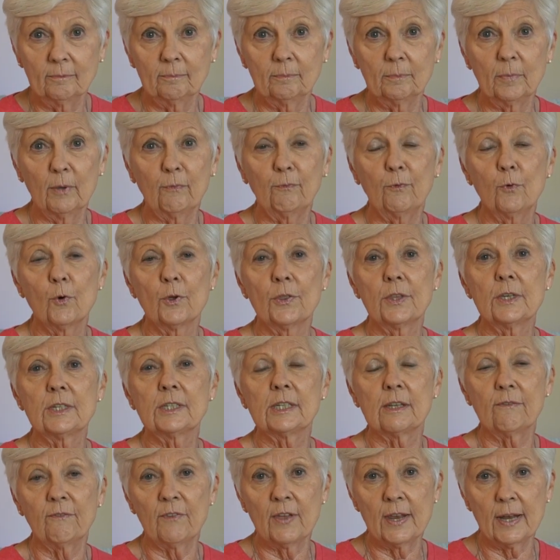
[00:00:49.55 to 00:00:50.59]
before this
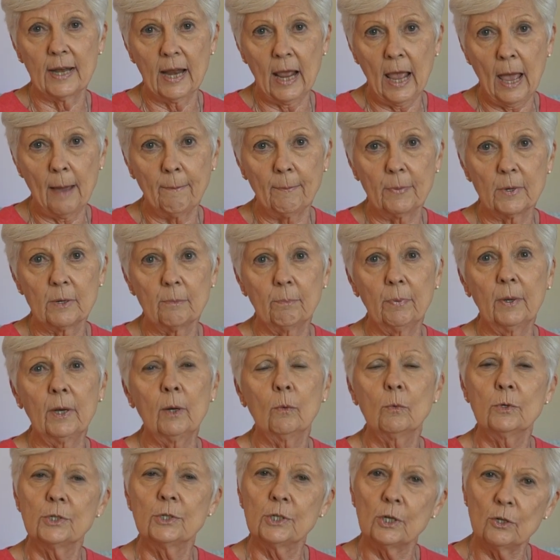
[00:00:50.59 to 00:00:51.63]
event happened, but
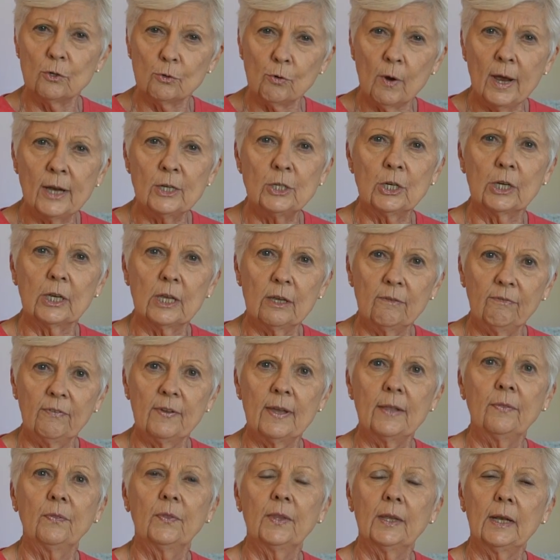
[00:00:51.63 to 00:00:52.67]
it was a tragic
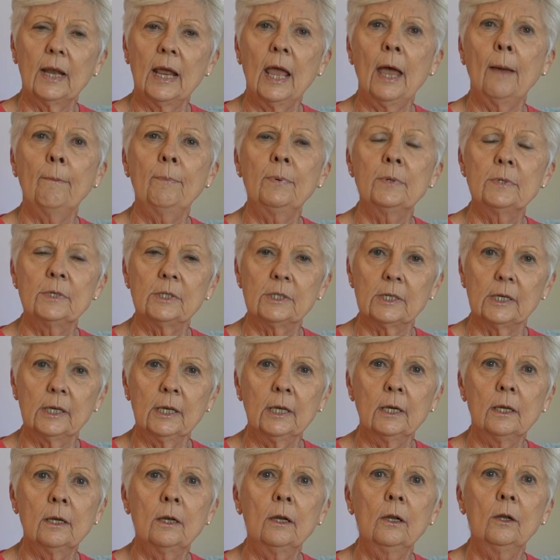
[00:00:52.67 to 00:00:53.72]
event that happened
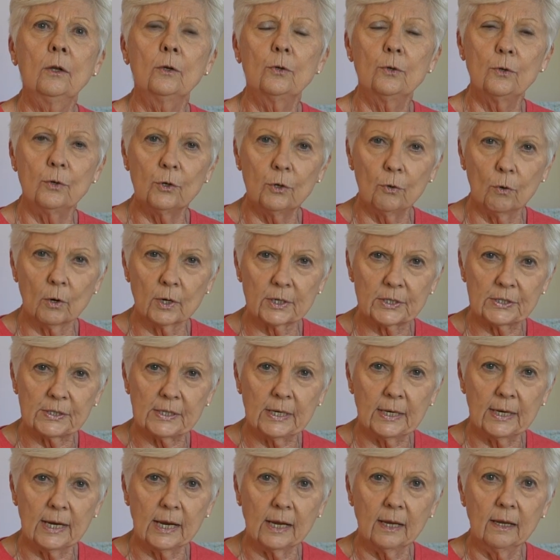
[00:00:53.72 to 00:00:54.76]
in New York
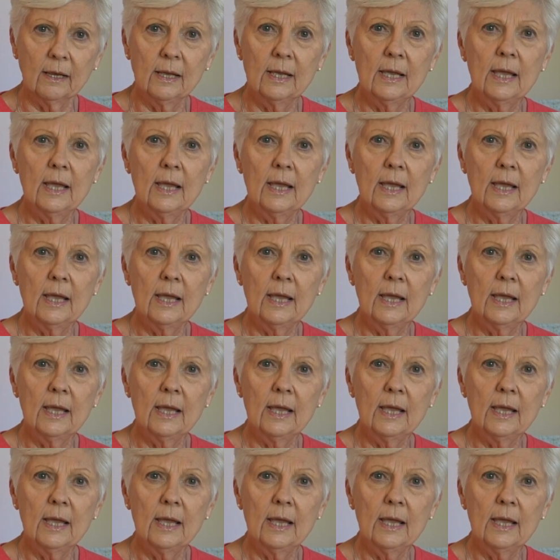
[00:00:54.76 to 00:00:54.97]
City,